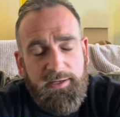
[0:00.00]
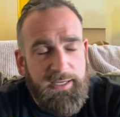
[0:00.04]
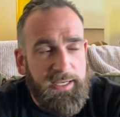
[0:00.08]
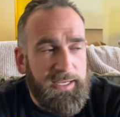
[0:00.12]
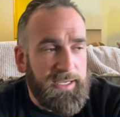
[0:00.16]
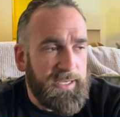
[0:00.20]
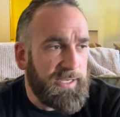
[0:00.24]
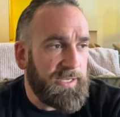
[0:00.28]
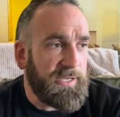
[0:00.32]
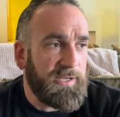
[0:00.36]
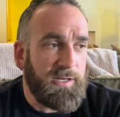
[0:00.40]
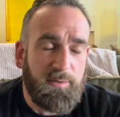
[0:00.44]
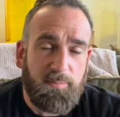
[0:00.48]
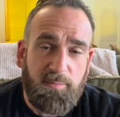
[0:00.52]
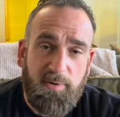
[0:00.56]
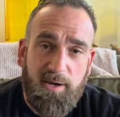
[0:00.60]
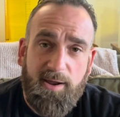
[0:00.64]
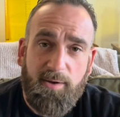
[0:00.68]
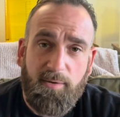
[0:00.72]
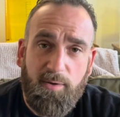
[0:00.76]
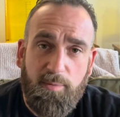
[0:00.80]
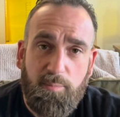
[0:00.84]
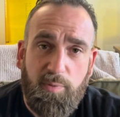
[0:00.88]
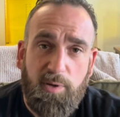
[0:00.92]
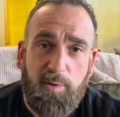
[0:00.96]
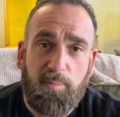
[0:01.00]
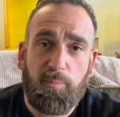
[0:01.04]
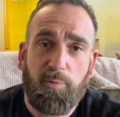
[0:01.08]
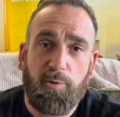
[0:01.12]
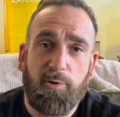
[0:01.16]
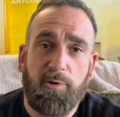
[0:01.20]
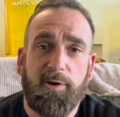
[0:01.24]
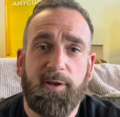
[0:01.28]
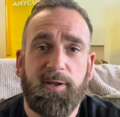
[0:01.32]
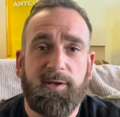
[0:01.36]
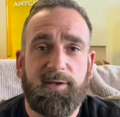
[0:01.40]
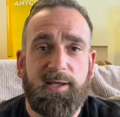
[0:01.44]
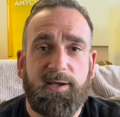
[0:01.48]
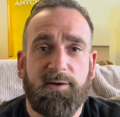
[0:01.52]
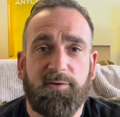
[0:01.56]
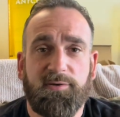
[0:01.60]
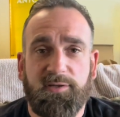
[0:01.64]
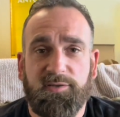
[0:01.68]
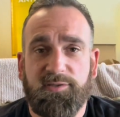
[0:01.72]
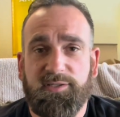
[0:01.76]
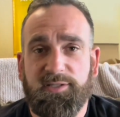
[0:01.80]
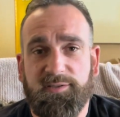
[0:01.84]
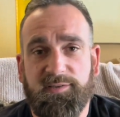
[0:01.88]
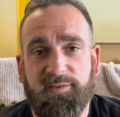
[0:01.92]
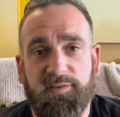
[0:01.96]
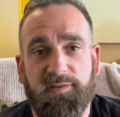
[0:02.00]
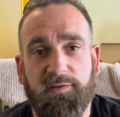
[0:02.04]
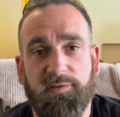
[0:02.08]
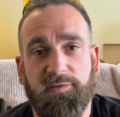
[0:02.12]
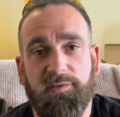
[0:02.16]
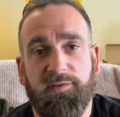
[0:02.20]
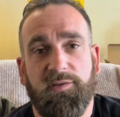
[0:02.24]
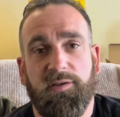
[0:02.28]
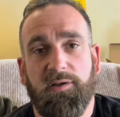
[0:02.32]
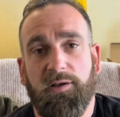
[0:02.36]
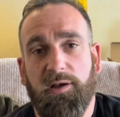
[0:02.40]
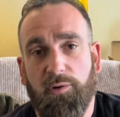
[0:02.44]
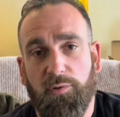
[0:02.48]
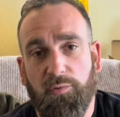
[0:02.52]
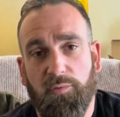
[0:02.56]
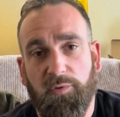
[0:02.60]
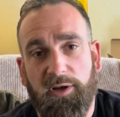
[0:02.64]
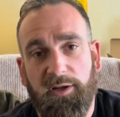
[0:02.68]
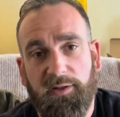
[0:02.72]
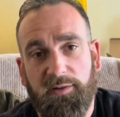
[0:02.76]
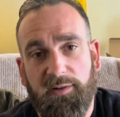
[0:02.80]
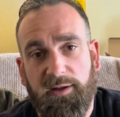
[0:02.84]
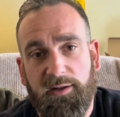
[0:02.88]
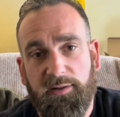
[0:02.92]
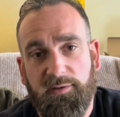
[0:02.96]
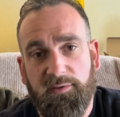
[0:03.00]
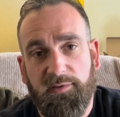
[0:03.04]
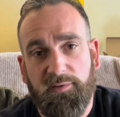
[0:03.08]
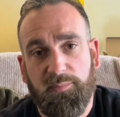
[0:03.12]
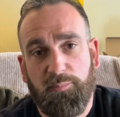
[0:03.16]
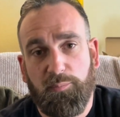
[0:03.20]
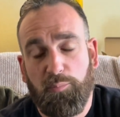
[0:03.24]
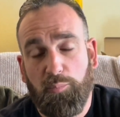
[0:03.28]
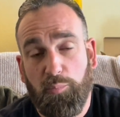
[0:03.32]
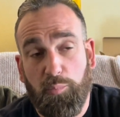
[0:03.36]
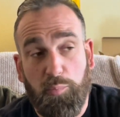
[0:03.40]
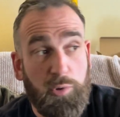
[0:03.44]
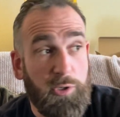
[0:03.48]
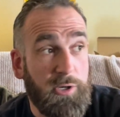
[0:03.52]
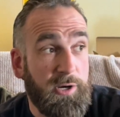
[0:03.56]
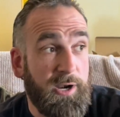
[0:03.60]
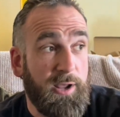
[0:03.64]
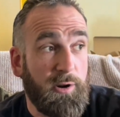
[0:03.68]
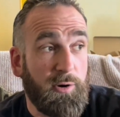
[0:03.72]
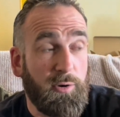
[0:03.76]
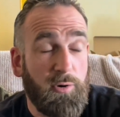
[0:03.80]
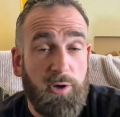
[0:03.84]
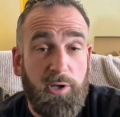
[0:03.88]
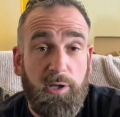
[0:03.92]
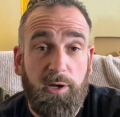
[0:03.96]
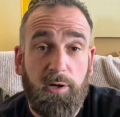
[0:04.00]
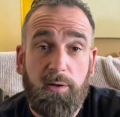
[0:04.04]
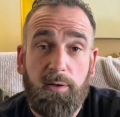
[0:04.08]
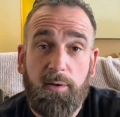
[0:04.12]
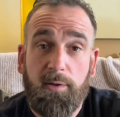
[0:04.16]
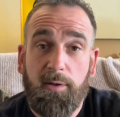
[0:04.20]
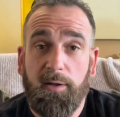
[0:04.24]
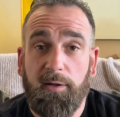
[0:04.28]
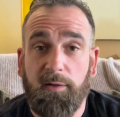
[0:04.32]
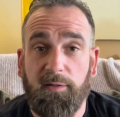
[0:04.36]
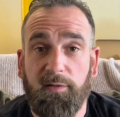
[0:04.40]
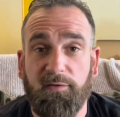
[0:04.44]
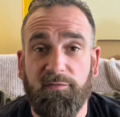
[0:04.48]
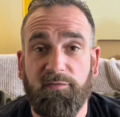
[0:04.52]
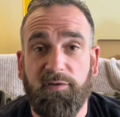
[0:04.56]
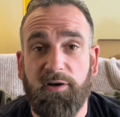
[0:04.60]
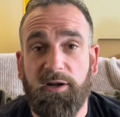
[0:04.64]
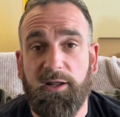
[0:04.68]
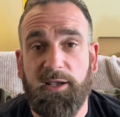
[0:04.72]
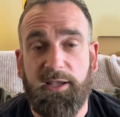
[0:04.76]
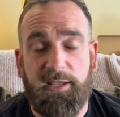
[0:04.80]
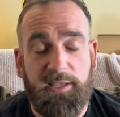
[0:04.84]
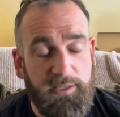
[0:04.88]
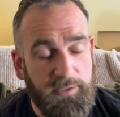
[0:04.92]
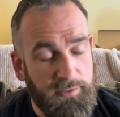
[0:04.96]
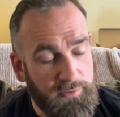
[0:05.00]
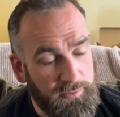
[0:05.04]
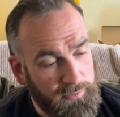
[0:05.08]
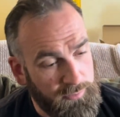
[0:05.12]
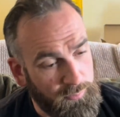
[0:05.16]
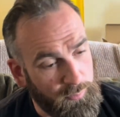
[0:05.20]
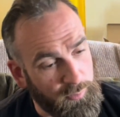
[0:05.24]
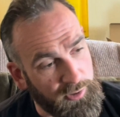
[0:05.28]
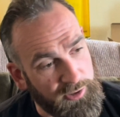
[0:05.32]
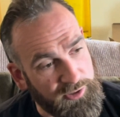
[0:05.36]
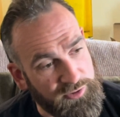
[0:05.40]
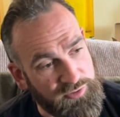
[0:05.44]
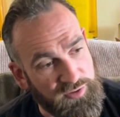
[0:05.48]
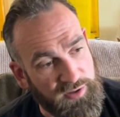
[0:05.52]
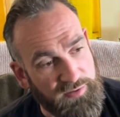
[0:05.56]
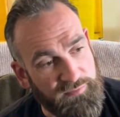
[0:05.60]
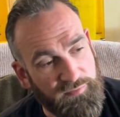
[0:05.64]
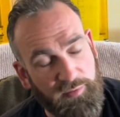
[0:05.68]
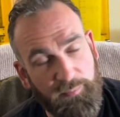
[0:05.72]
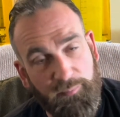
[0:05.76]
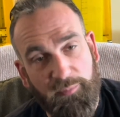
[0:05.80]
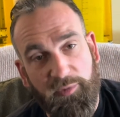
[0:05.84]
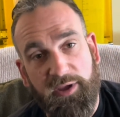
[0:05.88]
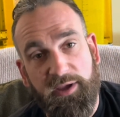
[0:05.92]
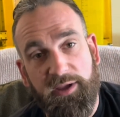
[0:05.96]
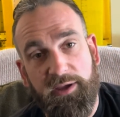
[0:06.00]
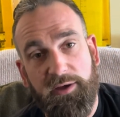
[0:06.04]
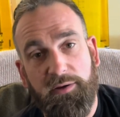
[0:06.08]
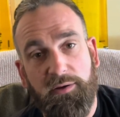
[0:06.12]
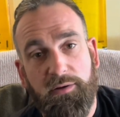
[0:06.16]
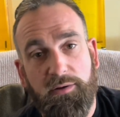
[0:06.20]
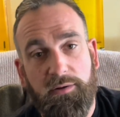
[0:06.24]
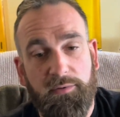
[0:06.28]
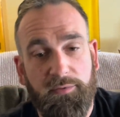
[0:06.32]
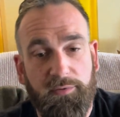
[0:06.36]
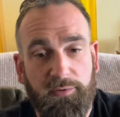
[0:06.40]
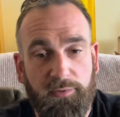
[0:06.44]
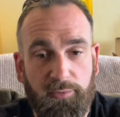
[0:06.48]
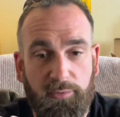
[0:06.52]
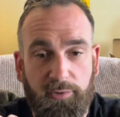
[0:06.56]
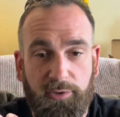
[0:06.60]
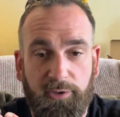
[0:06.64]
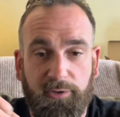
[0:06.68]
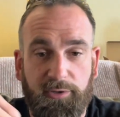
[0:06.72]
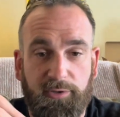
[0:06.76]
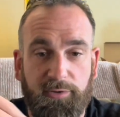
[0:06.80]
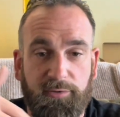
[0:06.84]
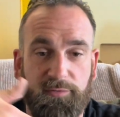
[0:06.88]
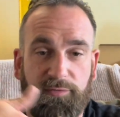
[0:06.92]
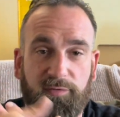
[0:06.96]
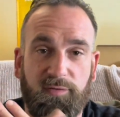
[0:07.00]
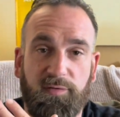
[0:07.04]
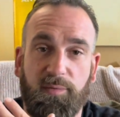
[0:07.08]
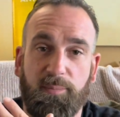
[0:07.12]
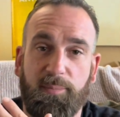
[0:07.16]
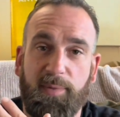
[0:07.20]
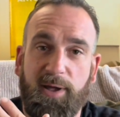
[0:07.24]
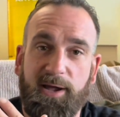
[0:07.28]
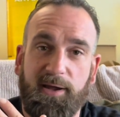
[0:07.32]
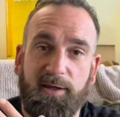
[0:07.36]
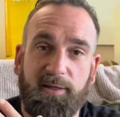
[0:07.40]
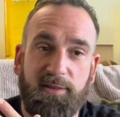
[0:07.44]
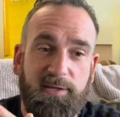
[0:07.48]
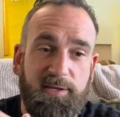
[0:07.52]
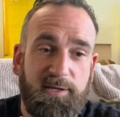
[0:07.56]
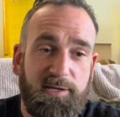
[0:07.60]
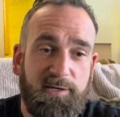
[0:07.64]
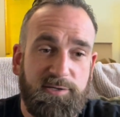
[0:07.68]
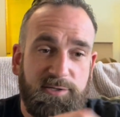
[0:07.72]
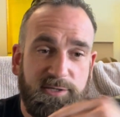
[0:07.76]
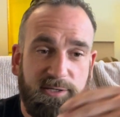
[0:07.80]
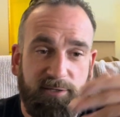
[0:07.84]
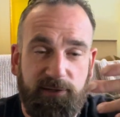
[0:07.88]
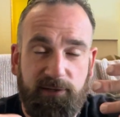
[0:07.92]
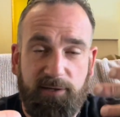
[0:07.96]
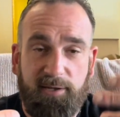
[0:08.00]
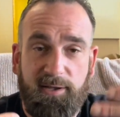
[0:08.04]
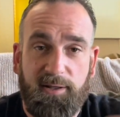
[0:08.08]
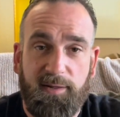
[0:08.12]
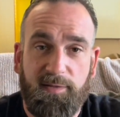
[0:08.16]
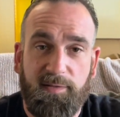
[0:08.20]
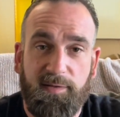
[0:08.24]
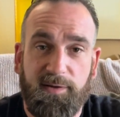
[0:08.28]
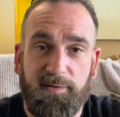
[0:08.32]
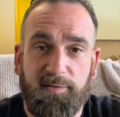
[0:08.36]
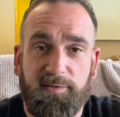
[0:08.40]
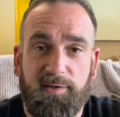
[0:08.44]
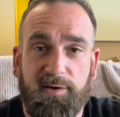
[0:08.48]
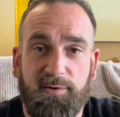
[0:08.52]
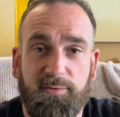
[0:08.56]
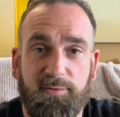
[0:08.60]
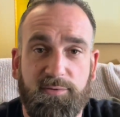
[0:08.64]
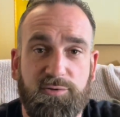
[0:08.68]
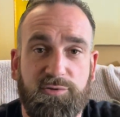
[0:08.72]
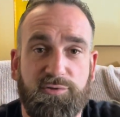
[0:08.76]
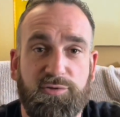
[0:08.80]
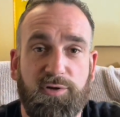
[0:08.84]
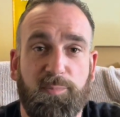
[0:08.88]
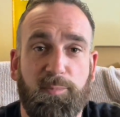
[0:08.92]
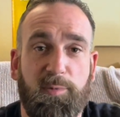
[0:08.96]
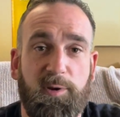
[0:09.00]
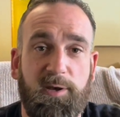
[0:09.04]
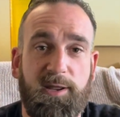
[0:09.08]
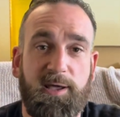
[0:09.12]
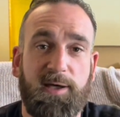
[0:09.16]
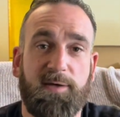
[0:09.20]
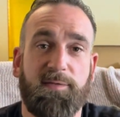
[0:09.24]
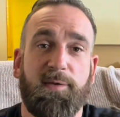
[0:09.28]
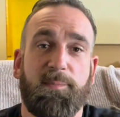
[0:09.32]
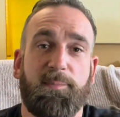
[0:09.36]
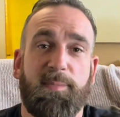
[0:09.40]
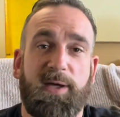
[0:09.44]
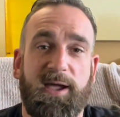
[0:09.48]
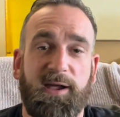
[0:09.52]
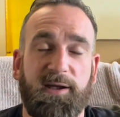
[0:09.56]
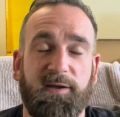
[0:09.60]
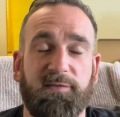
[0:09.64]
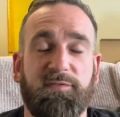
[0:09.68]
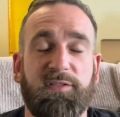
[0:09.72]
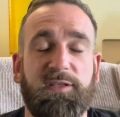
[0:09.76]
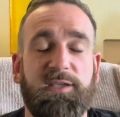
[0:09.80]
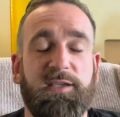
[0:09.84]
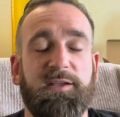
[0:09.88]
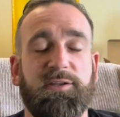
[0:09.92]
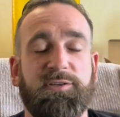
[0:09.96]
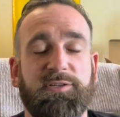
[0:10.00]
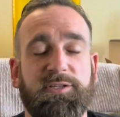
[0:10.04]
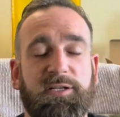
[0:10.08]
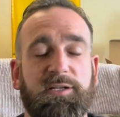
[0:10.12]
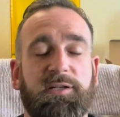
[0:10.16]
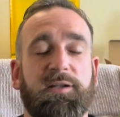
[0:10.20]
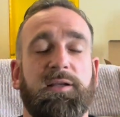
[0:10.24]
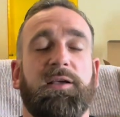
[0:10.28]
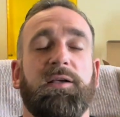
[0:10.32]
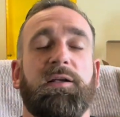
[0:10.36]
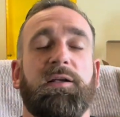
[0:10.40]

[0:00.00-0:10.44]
And now I pinpoint it down to just this O-ring that's putting out oil. I live on a hill. When I drive up the hill, oil goes to the back of the engine. That's how it was dripping down the back of the engine.